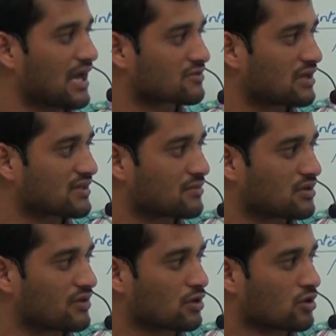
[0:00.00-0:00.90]
as well as I am
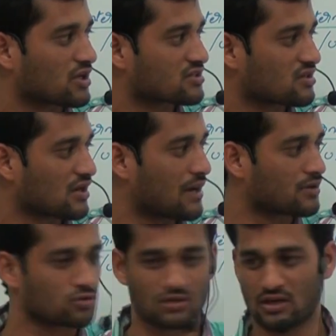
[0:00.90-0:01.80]
giving location Ram
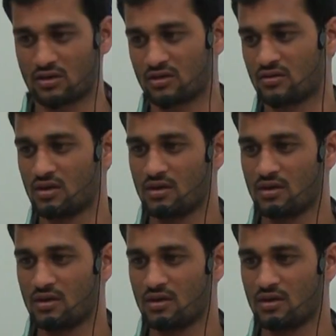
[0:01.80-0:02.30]
and Durga only.